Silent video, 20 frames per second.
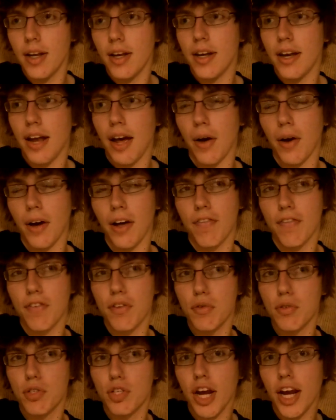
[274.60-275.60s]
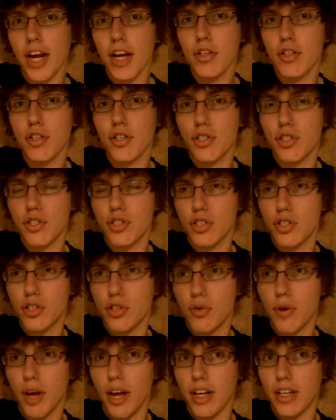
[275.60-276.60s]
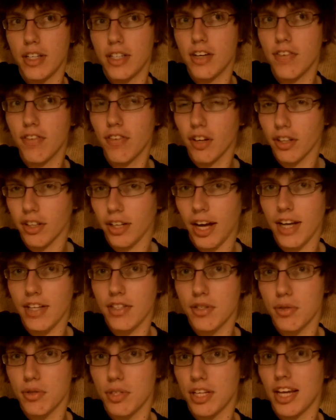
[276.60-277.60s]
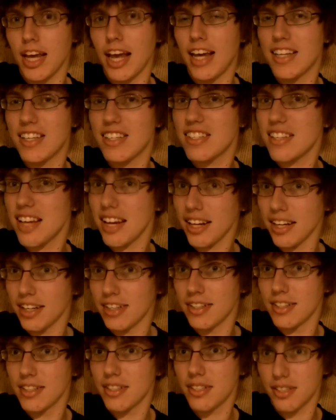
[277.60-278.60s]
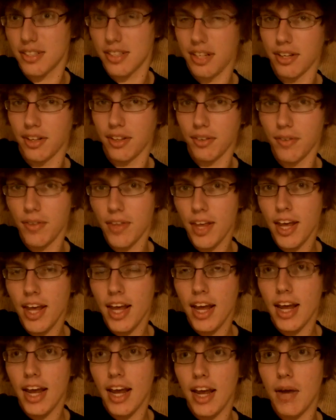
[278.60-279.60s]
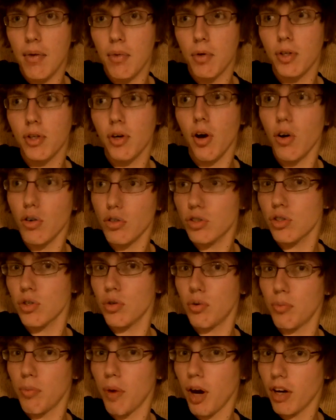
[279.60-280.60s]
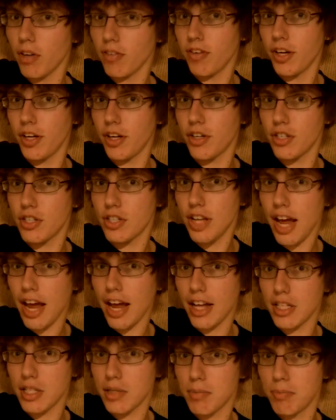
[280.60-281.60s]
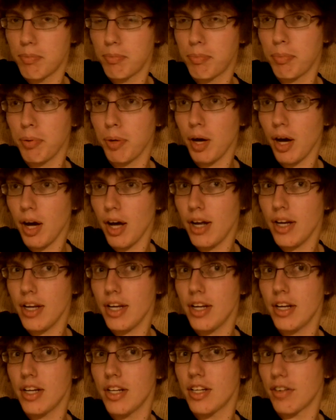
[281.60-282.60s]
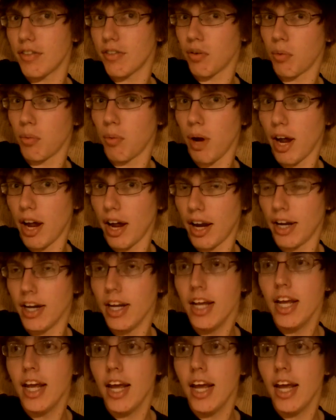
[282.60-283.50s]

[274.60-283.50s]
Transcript: Now, if you change to a different class using a Second Seal, it will also modify your stats, but in a different way.